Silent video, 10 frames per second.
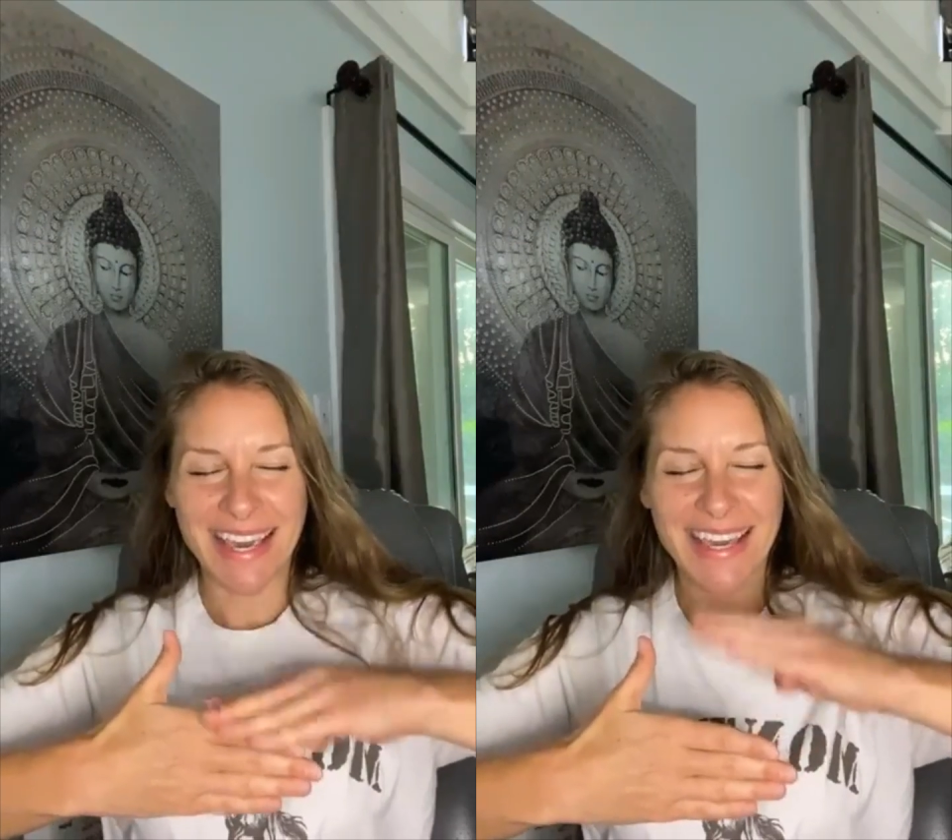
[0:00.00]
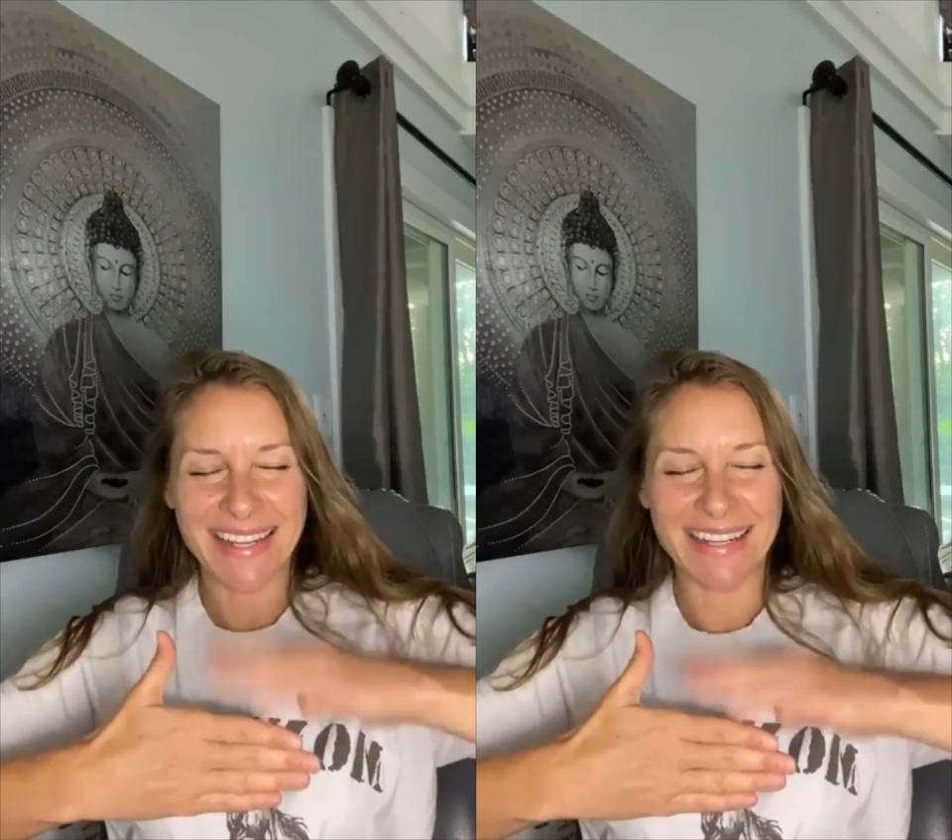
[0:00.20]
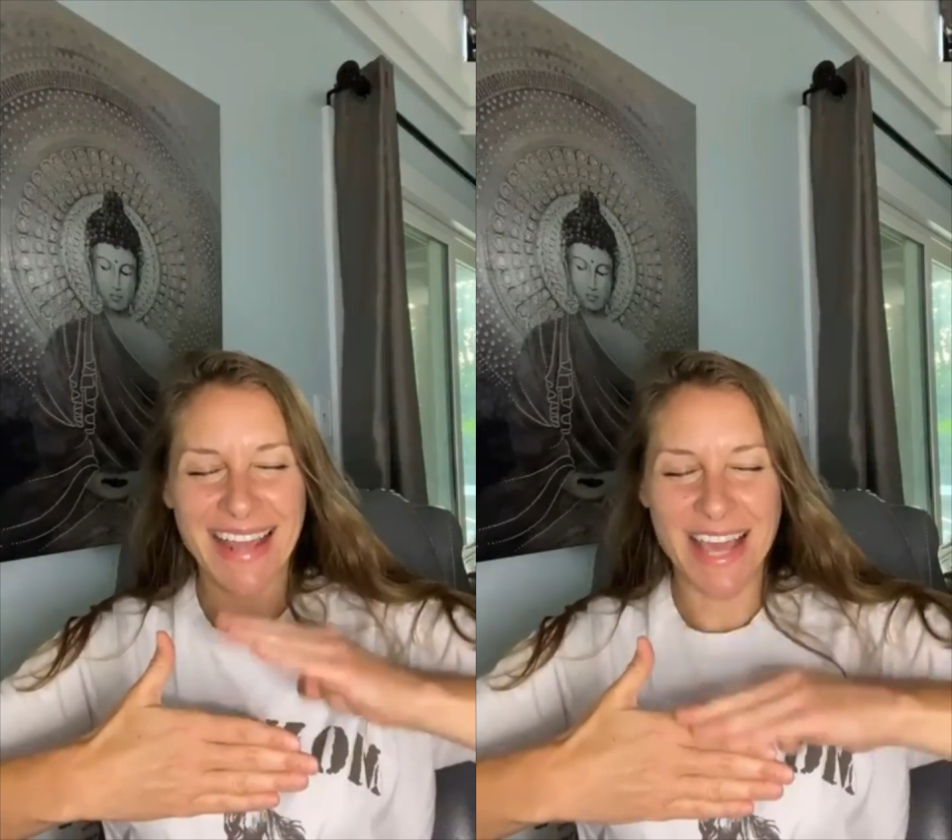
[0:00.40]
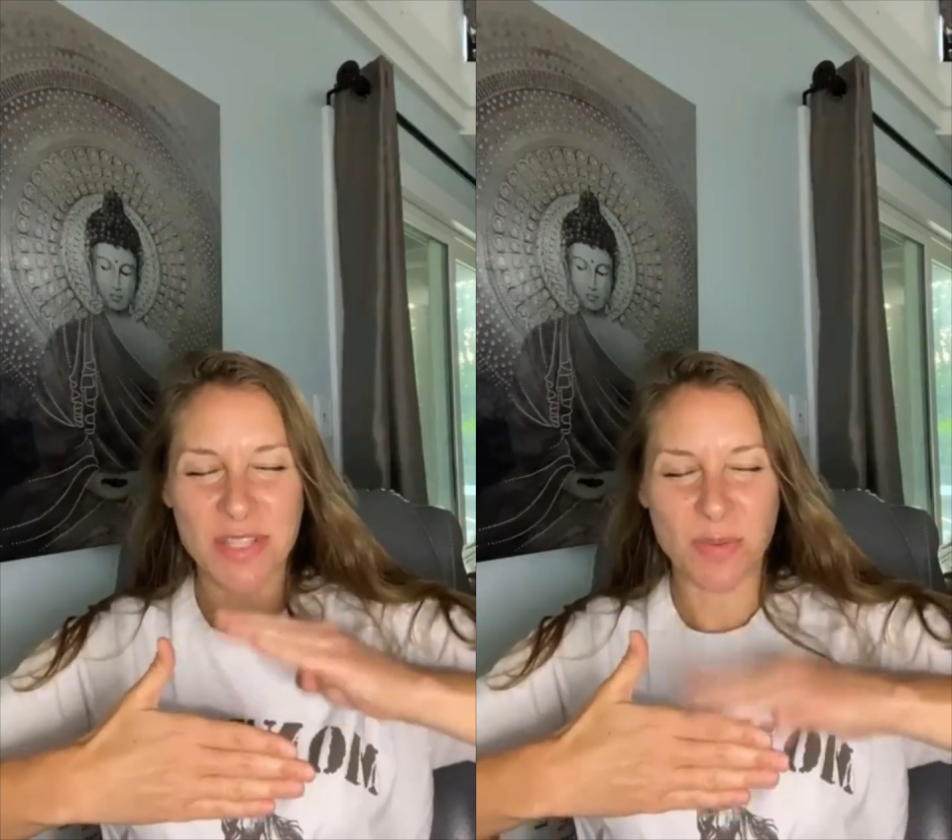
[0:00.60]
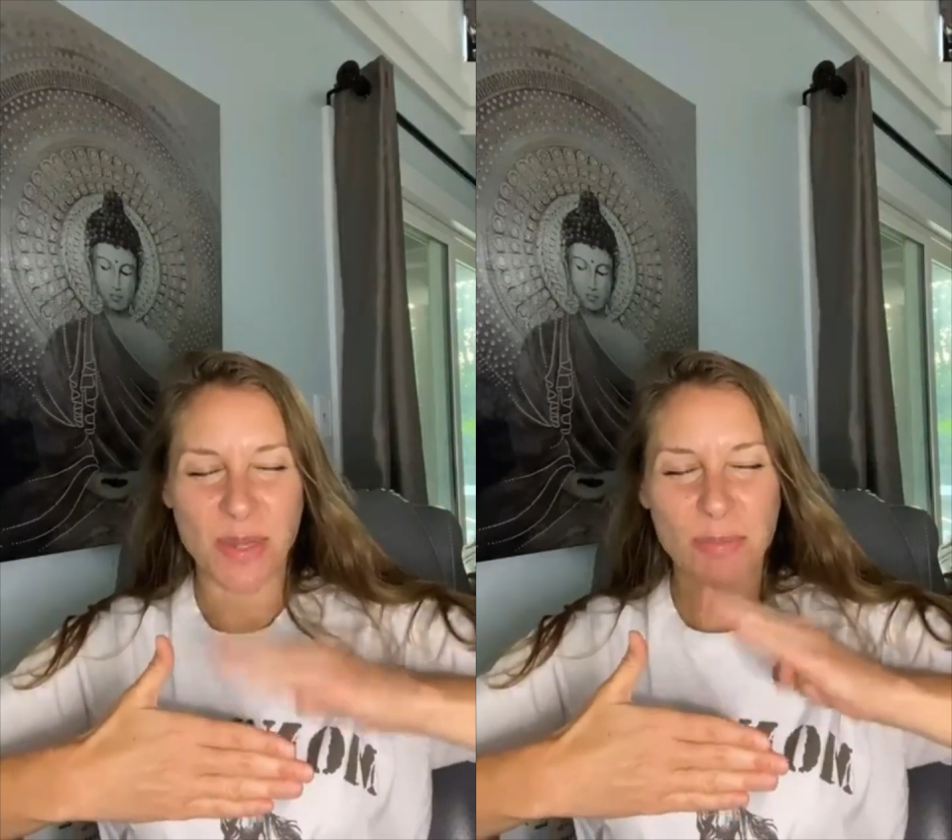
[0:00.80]
And
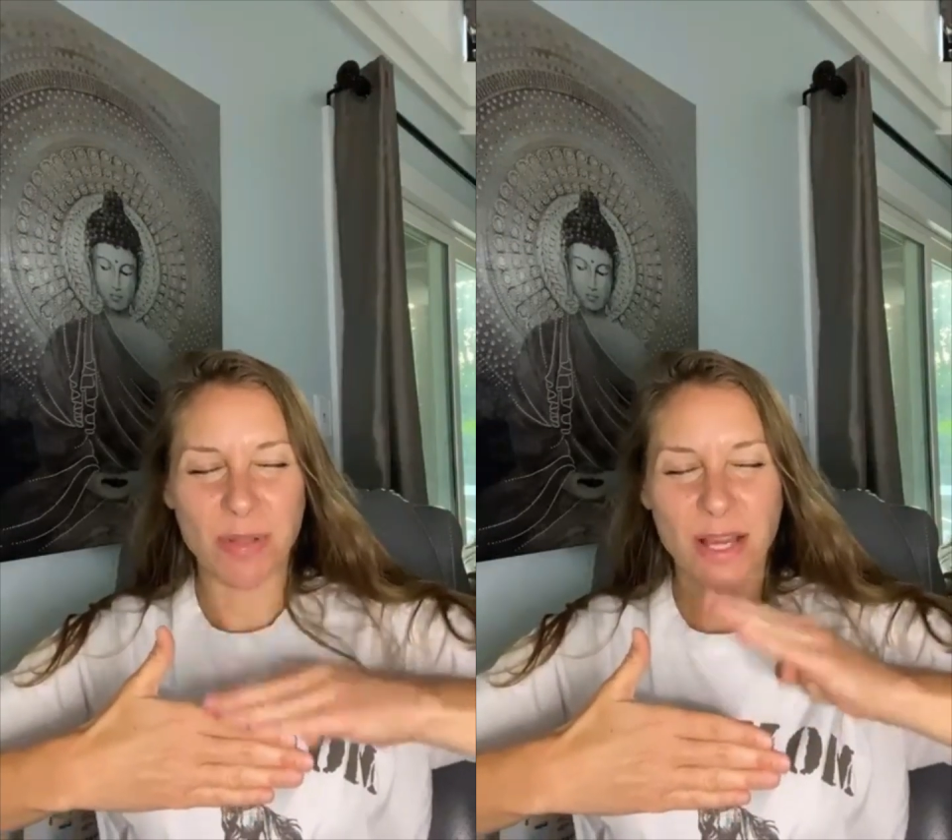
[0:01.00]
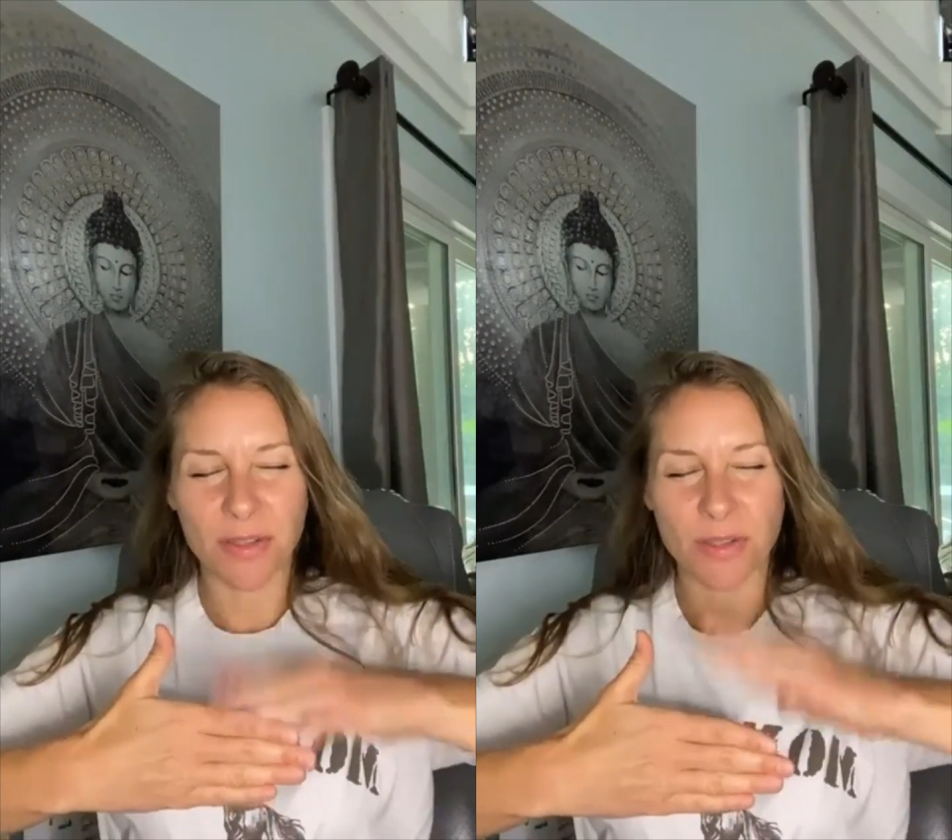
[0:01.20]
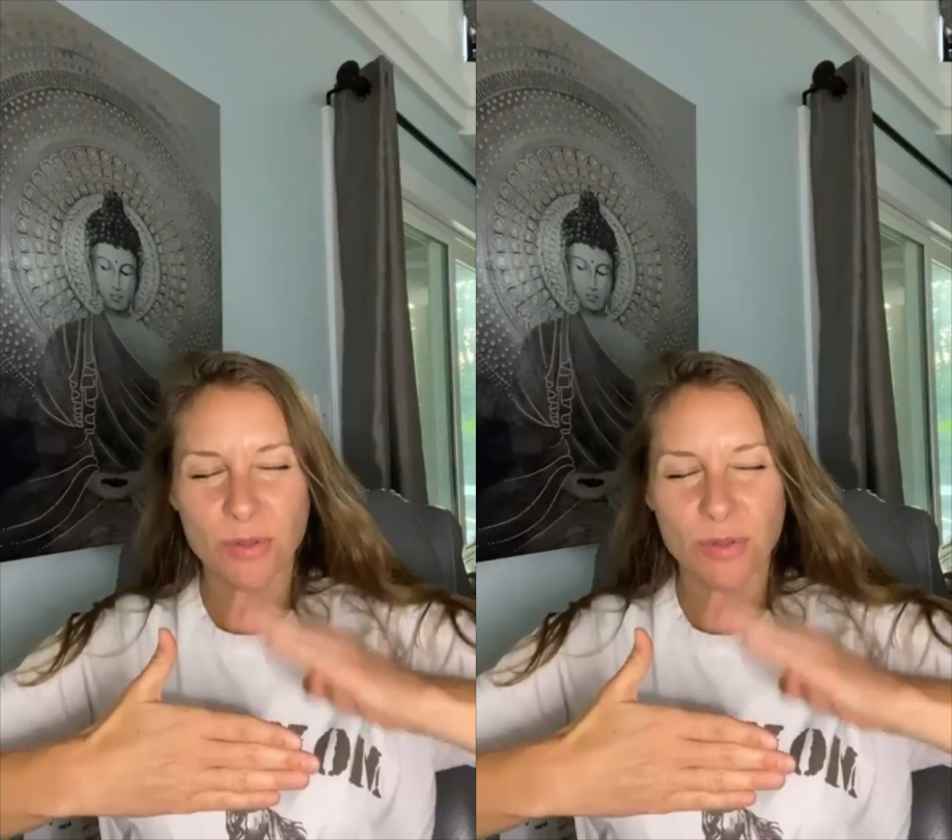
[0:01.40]
as we pluck